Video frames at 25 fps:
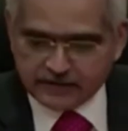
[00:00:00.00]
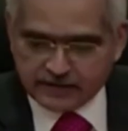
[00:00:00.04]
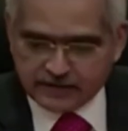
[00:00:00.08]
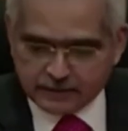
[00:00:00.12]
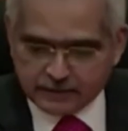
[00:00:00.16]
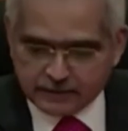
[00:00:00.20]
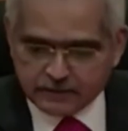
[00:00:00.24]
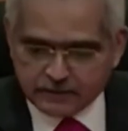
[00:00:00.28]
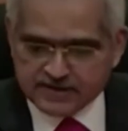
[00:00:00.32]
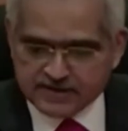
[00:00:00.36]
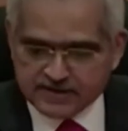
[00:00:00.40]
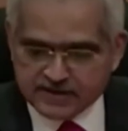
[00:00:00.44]

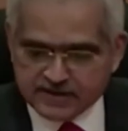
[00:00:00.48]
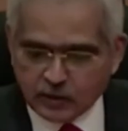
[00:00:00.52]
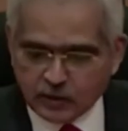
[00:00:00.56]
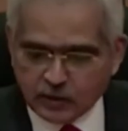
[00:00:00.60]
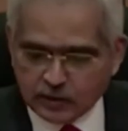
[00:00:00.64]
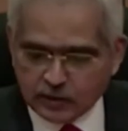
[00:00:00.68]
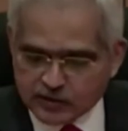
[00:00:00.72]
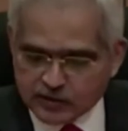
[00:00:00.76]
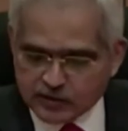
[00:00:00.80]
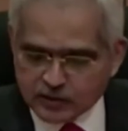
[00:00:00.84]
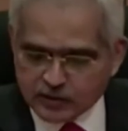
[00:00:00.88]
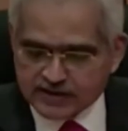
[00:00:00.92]
MPC
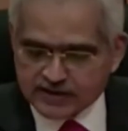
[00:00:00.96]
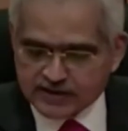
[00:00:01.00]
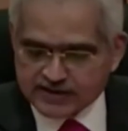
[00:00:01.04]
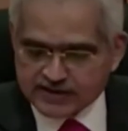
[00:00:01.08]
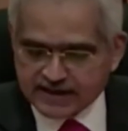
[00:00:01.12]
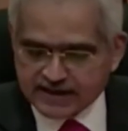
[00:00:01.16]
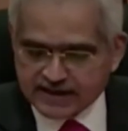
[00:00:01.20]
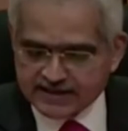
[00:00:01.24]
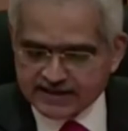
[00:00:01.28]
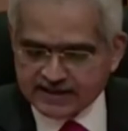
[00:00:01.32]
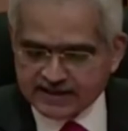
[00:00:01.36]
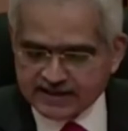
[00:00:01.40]
also
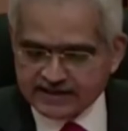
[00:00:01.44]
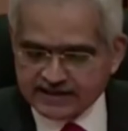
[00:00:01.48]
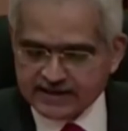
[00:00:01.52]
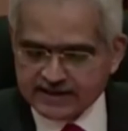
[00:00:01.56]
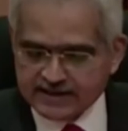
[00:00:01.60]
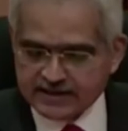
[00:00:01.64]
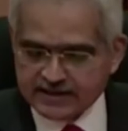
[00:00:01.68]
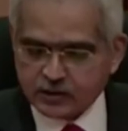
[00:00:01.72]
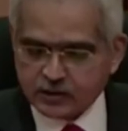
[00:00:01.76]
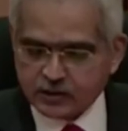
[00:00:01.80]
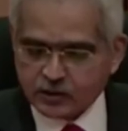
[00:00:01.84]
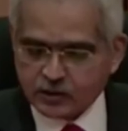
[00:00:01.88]
decided
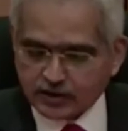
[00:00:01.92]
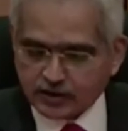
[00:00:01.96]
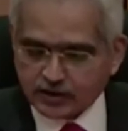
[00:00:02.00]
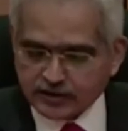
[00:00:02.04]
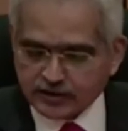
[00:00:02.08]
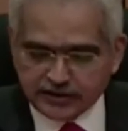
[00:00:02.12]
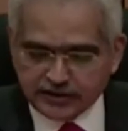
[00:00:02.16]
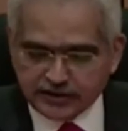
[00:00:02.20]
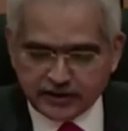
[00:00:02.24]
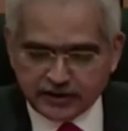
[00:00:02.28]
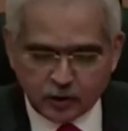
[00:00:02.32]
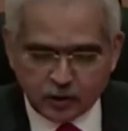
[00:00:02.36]
to
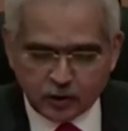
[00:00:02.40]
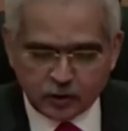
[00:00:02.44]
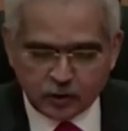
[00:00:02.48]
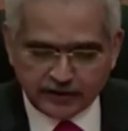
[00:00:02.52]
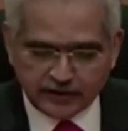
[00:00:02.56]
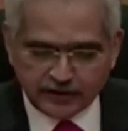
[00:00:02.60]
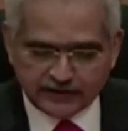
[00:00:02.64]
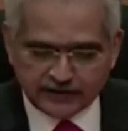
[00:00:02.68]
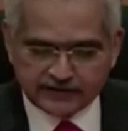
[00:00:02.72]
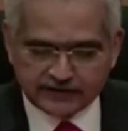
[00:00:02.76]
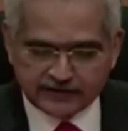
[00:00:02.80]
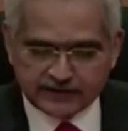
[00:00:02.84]
continue
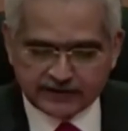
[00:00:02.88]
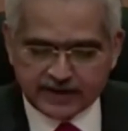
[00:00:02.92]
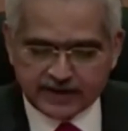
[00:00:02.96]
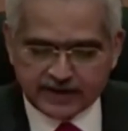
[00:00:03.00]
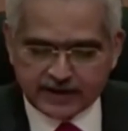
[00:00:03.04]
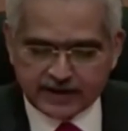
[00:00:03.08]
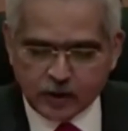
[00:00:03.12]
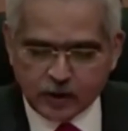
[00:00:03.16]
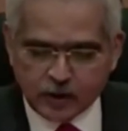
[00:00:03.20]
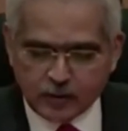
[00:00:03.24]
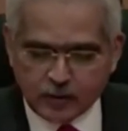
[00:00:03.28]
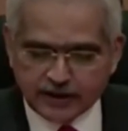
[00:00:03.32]
with the
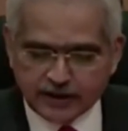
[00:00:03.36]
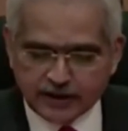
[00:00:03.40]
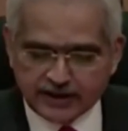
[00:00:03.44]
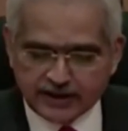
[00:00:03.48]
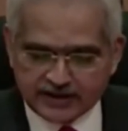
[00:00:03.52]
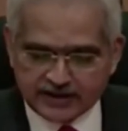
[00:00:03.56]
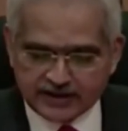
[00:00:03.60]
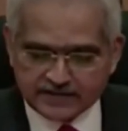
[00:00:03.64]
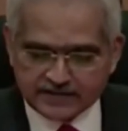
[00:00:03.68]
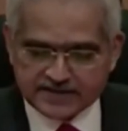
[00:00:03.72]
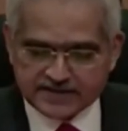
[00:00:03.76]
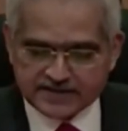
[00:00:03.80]

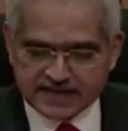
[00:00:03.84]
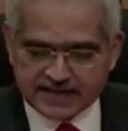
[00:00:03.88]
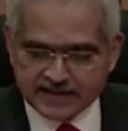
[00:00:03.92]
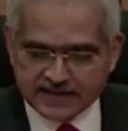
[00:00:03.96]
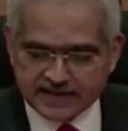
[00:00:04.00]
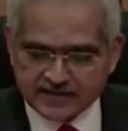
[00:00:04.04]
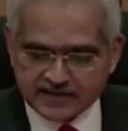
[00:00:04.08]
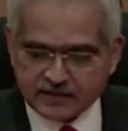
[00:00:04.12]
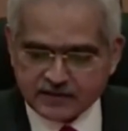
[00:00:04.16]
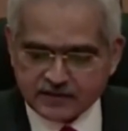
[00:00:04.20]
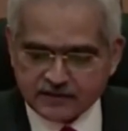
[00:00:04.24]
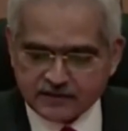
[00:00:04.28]
accommodative
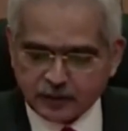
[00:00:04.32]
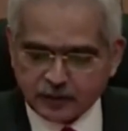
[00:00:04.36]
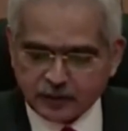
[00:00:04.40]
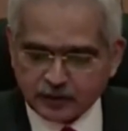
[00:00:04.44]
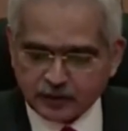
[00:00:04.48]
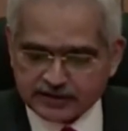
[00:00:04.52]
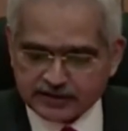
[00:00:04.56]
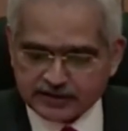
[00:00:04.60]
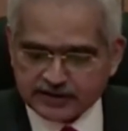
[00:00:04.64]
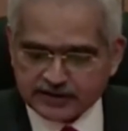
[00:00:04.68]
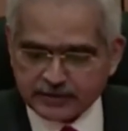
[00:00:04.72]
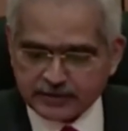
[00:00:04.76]
stance of
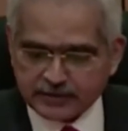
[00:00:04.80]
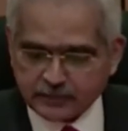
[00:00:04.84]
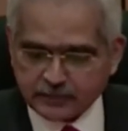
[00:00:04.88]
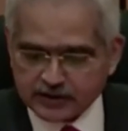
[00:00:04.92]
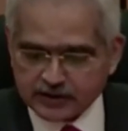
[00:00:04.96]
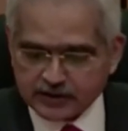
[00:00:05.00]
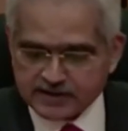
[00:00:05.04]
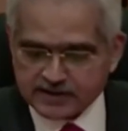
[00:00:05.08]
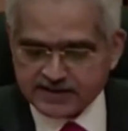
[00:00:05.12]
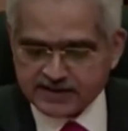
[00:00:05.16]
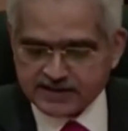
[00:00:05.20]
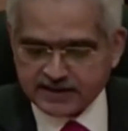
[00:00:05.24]
monetary
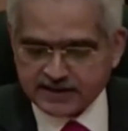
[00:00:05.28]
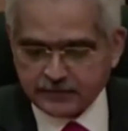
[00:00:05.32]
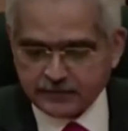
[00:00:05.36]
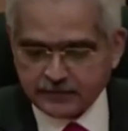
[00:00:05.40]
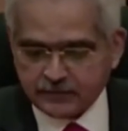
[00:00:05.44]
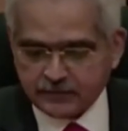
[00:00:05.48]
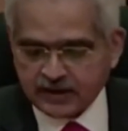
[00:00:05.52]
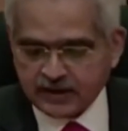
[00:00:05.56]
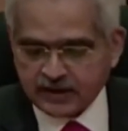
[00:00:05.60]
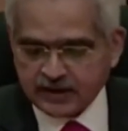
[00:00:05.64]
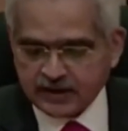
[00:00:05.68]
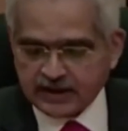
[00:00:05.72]
policy
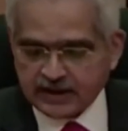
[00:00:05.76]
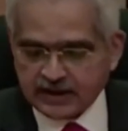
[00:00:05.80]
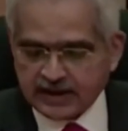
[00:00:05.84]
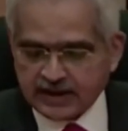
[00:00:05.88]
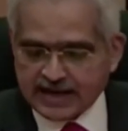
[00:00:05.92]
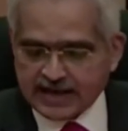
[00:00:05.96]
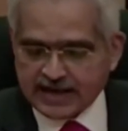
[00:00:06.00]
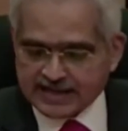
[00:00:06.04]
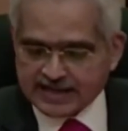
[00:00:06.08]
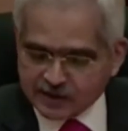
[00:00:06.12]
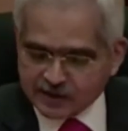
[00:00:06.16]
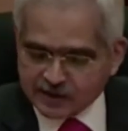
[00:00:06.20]

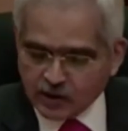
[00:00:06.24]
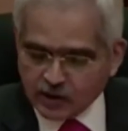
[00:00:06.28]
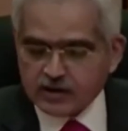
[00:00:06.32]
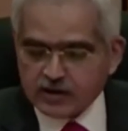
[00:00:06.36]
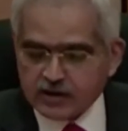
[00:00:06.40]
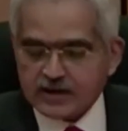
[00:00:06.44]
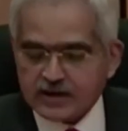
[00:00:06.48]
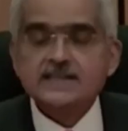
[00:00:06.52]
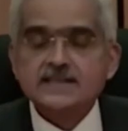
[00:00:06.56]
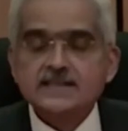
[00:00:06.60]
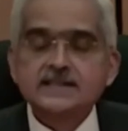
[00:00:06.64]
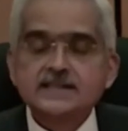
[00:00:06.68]
as
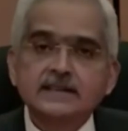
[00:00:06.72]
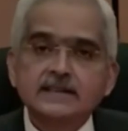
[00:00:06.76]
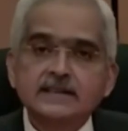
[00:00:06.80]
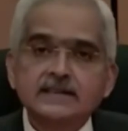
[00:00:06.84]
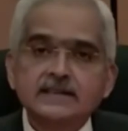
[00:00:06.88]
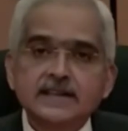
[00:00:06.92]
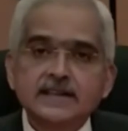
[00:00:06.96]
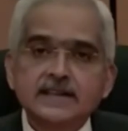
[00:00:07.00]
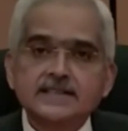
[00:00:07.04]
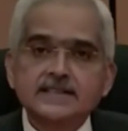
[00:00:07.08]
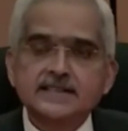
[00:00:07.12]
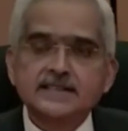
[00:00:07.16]
long as
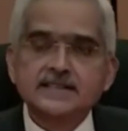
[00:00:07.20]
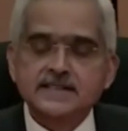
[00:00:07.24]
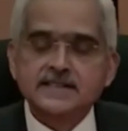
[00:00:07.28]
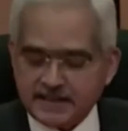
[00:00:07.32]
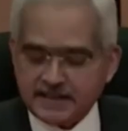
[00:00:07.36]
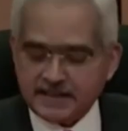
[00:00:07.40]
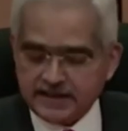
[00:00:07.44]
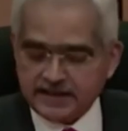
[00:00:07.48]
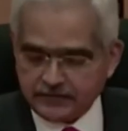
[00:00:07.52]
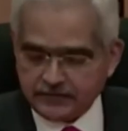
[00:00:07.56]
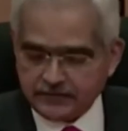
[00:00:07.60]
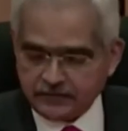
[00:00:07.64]

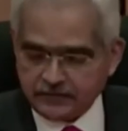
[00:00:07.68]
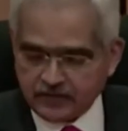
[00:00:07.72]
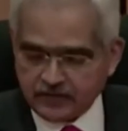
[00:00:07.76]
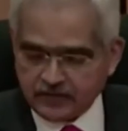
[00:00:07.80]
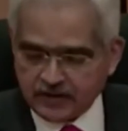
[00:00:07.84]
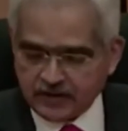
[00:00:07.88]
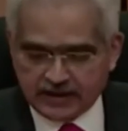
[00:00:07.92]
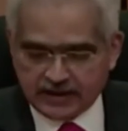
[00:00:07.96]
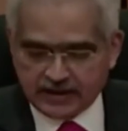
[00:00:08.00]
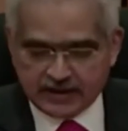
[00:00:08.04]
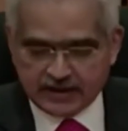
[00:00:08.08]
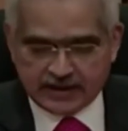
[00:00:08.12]
necessary,
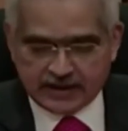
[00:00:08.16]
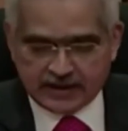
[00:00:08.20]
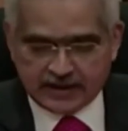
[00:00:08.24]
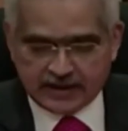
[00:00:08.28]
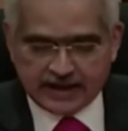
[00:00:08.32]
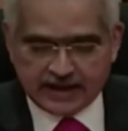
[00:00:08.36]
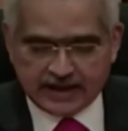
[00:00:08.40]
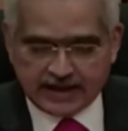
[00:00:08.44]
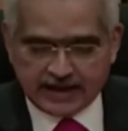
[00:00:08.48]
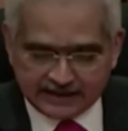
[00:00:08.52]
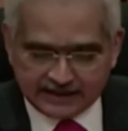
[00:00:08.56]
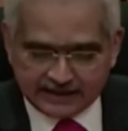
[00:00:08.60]

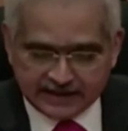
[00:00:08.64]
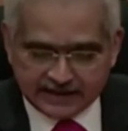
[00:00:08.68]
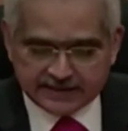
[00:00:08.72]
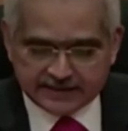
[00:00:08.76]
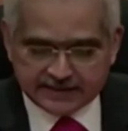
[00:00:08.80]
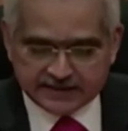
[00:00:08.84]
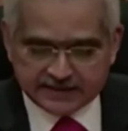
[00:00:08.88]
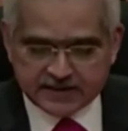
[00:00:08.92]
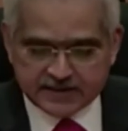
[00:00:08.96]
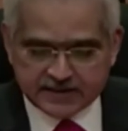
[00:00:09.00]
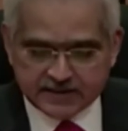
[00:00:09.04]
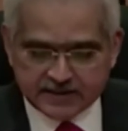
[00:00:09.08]
at
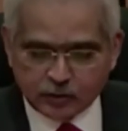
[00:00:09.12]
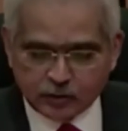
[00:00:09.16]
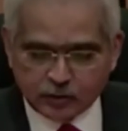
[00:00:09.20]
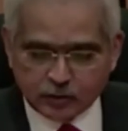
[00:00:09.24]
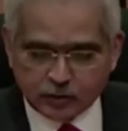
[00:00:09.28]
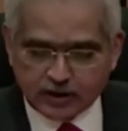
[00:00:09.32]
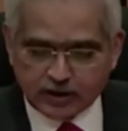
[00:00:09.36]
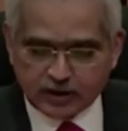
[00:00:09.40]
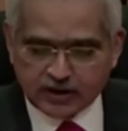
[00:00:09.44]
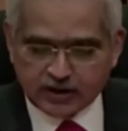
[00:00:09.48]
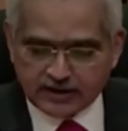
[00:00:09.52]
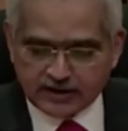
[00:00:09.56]
least
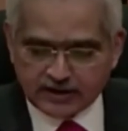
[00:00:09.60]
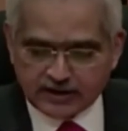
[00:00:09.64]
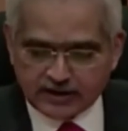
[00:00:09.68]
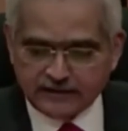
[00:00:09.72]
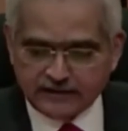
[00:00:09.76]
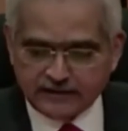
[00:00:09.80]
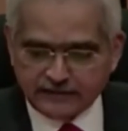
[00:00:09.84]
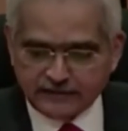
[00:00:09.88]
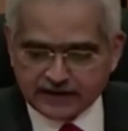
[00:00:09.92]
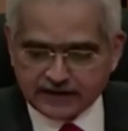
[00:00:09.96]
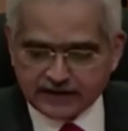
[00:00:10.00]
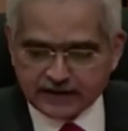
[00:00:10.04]
through the
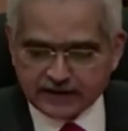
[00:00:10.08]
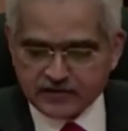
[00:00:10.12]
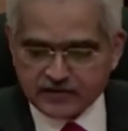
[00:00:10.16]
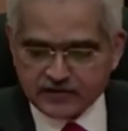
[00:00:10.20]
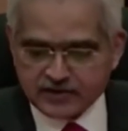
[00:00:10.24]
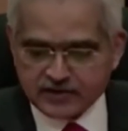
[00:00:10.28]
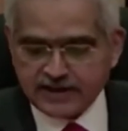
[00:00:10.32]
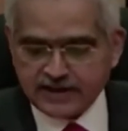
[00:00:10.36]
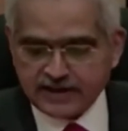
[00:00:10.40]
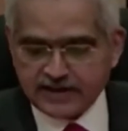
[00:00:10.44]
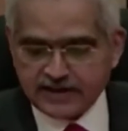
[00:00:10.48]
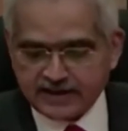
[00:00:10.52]
current
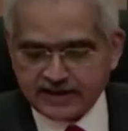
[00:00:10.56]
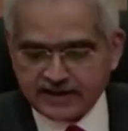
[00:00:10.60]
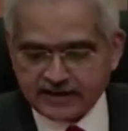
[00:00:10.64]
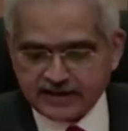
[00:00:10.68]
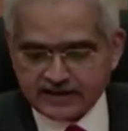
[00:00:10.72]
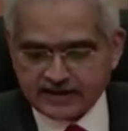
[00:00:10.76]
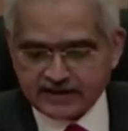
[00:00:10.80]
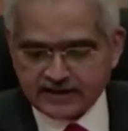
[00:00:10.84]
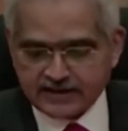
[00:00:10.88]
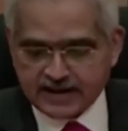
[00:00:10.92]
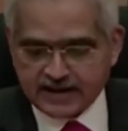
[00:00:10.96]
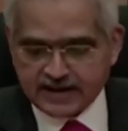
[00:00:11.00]
financial year
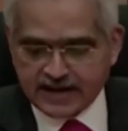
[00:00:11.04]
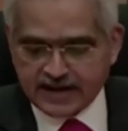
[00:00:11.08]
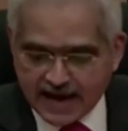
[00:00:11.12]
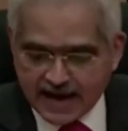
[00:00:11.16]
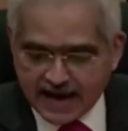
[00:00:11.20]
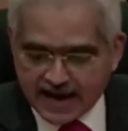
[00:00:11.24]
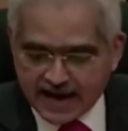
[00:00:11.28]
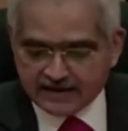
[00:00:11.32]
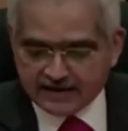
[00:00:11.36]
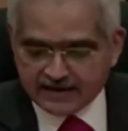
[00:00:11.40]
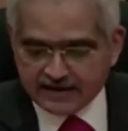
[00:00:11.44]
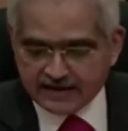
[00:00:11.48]

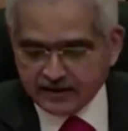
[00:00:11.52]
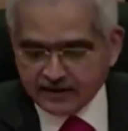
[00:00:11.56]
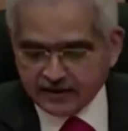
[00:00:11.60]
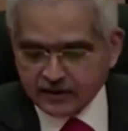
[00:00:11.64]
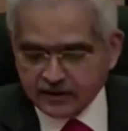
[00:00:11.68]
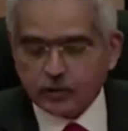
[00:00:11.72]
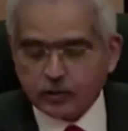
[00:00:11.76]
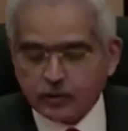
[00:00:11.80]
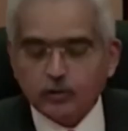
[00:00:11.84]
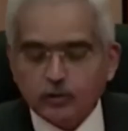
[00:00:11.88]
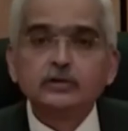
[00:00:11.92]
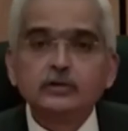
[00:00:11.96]
and
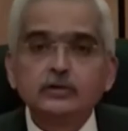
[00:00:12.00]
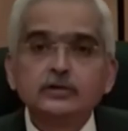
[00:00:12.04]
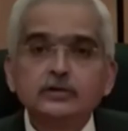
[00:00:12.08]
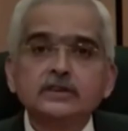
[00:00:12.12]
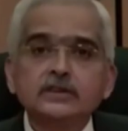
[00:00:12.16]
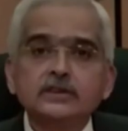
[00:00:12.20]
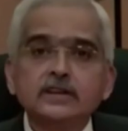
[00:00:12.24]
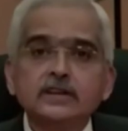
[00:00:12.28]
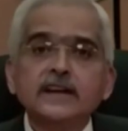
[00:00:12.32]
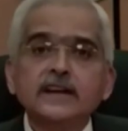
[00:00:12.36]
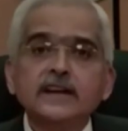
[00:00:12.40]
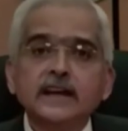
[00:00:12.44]
into
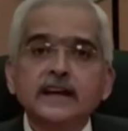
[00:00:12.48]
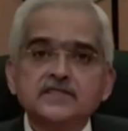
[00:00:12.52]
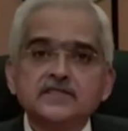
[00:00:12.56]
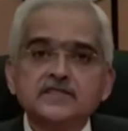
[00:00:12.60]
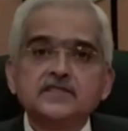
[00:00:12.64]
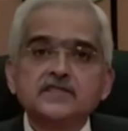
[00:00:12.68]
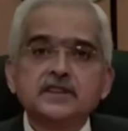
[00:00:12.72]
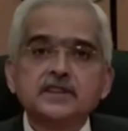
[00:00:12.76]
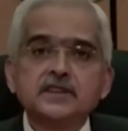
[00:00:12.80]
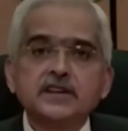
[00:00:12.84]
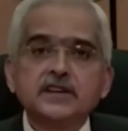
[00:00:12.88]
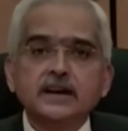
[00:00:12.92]
the
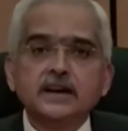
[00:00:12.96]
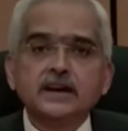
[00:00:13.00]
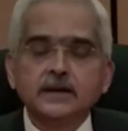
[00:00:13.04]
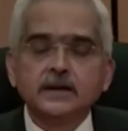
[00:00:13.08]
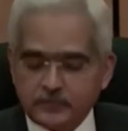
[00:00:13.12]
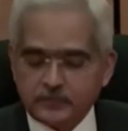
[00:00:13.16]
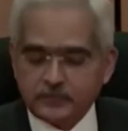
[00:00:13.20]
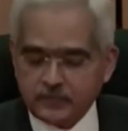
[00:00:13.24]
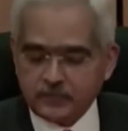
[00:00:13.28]
next year.